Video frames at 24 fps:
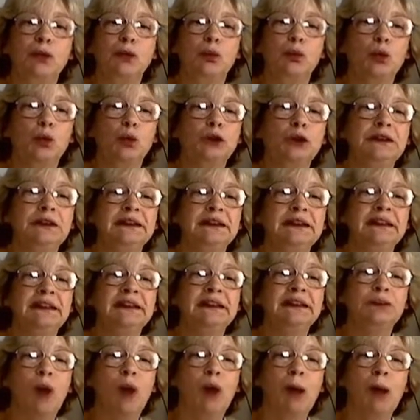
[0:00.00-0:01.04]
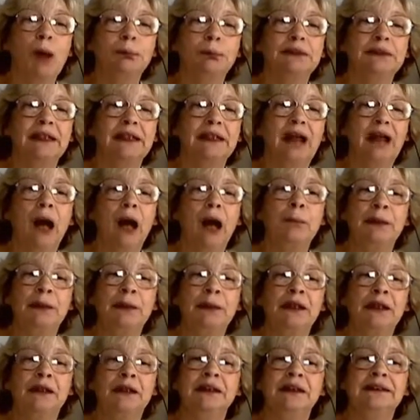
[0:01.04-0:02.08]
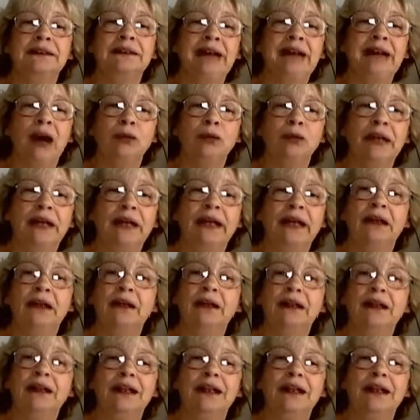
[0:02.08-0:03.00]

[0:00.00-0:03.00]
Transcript: woods and swamps and uphill and down dale